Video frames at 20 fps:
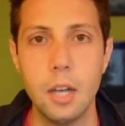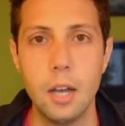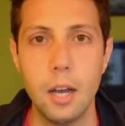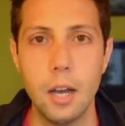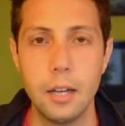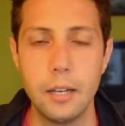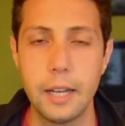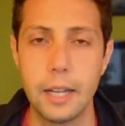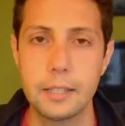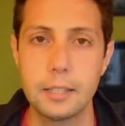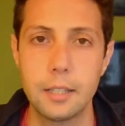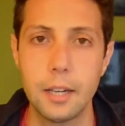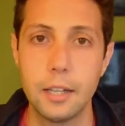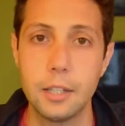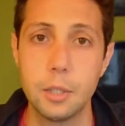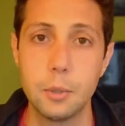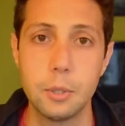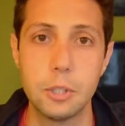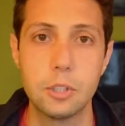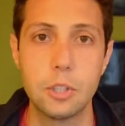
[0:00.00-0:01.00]
Next thing I
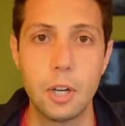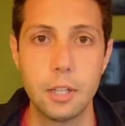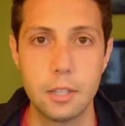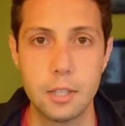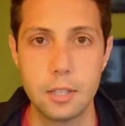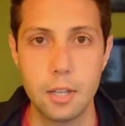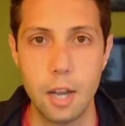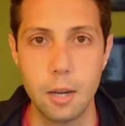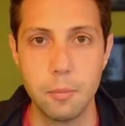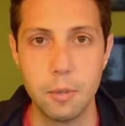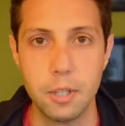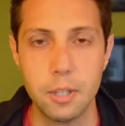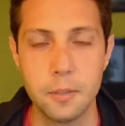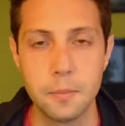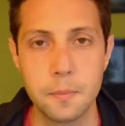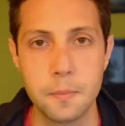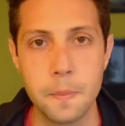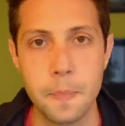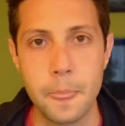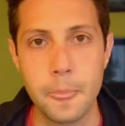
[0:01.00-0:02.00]
do is start the timer.
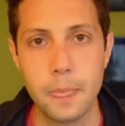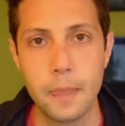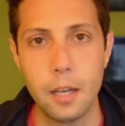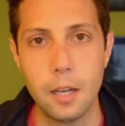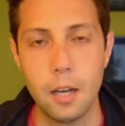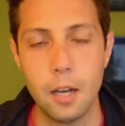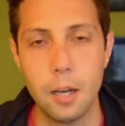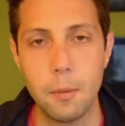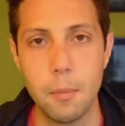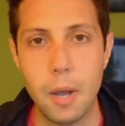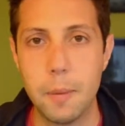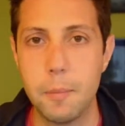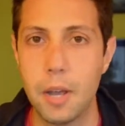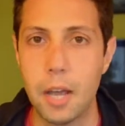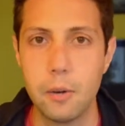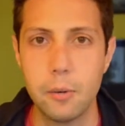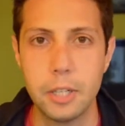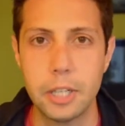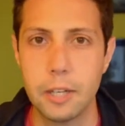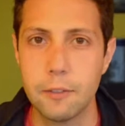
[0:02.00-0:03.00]
My
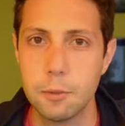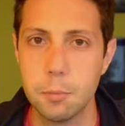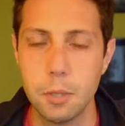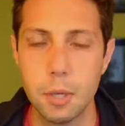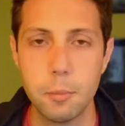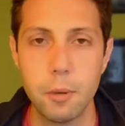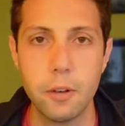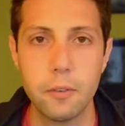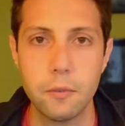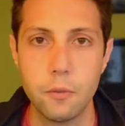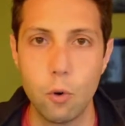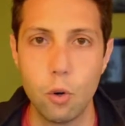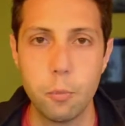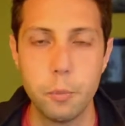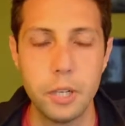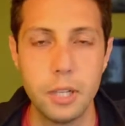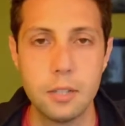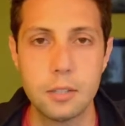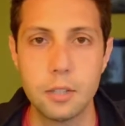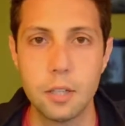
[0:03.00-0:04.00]
battery gives me about 4
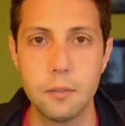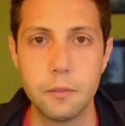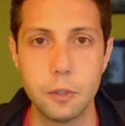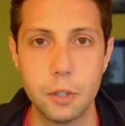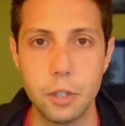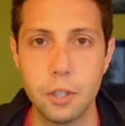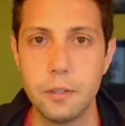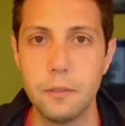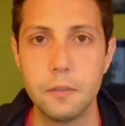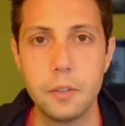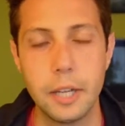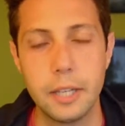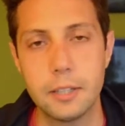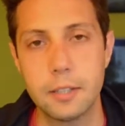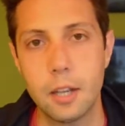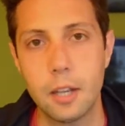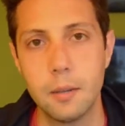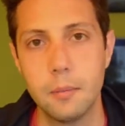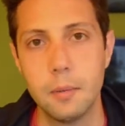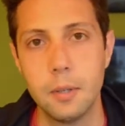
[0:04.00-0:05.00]
minutes of good flight
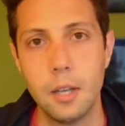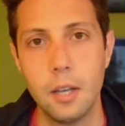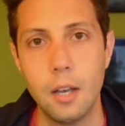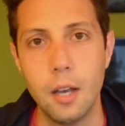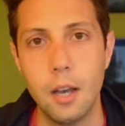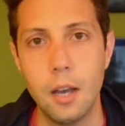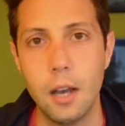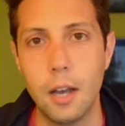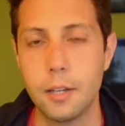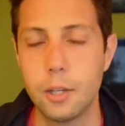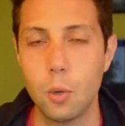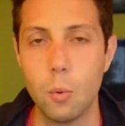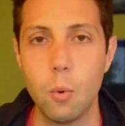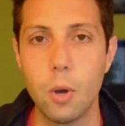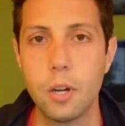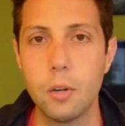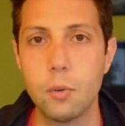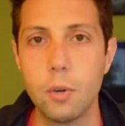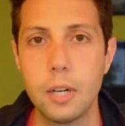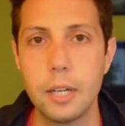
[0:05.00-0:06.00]
time. I don't
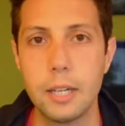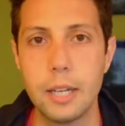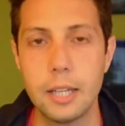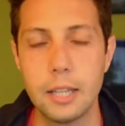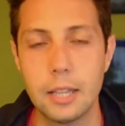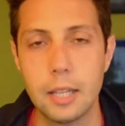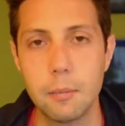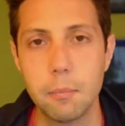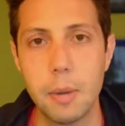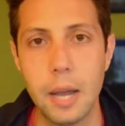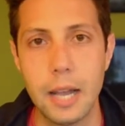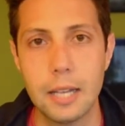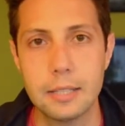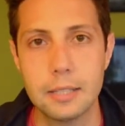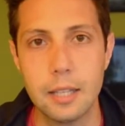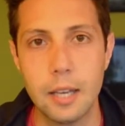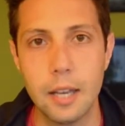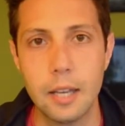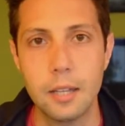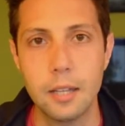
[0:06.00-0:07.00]
want to run it anything
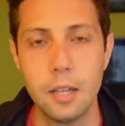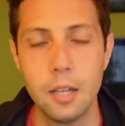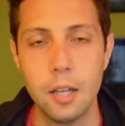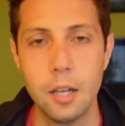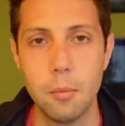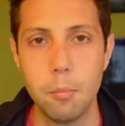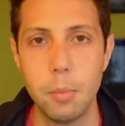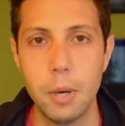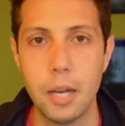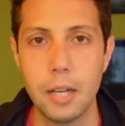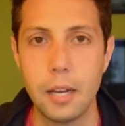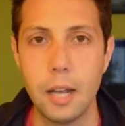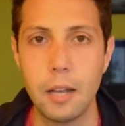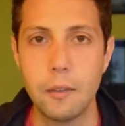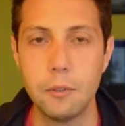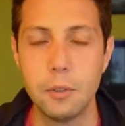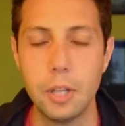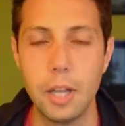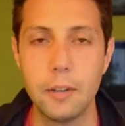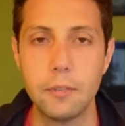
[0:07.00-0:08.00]
past that, but
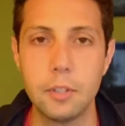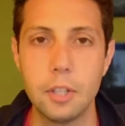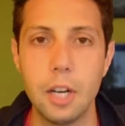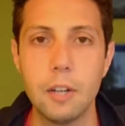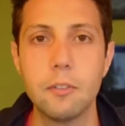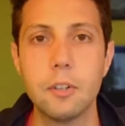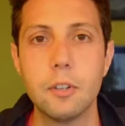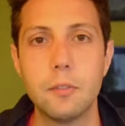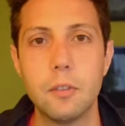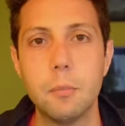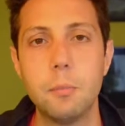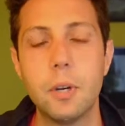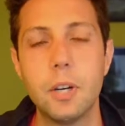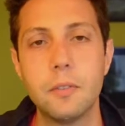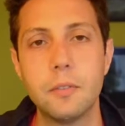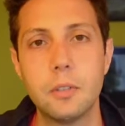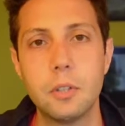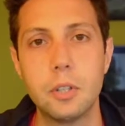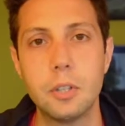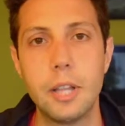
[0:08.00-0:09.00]
I've left enough of a
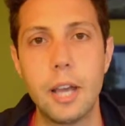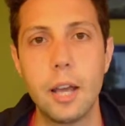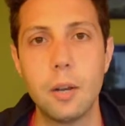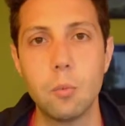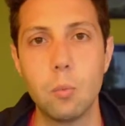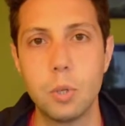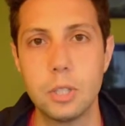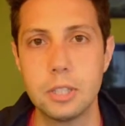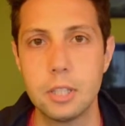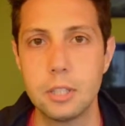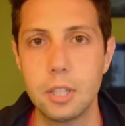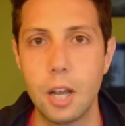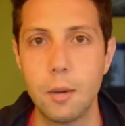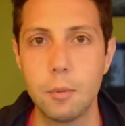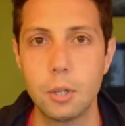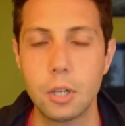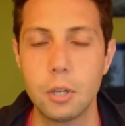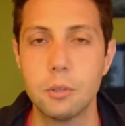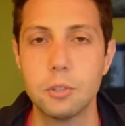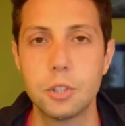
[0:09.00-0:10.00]
buffer that once the
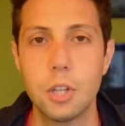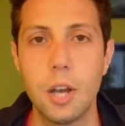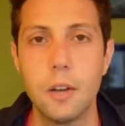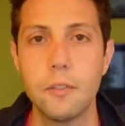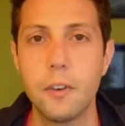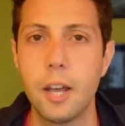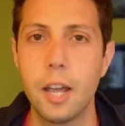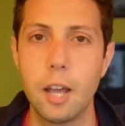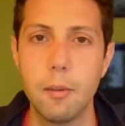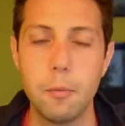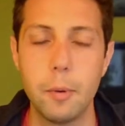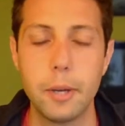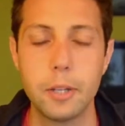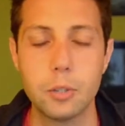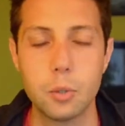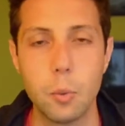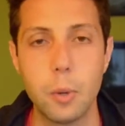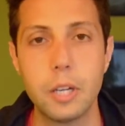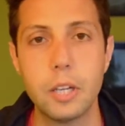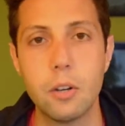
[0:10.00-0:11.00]
timer goes off, I have
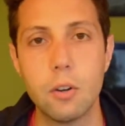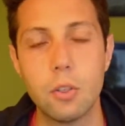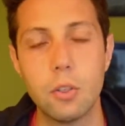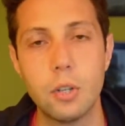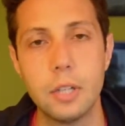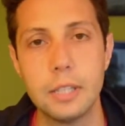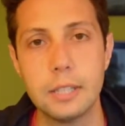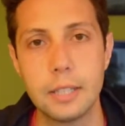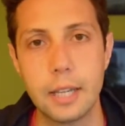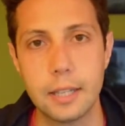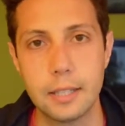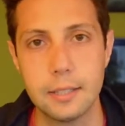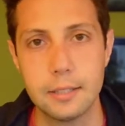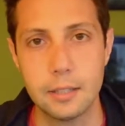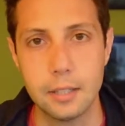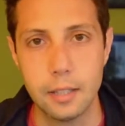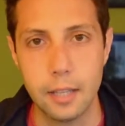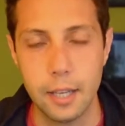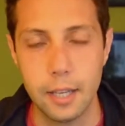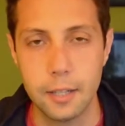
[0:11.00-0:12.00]
about 20 or 30 seconds
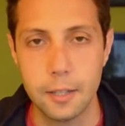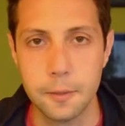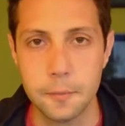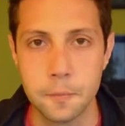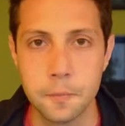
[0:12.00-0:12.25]
to land.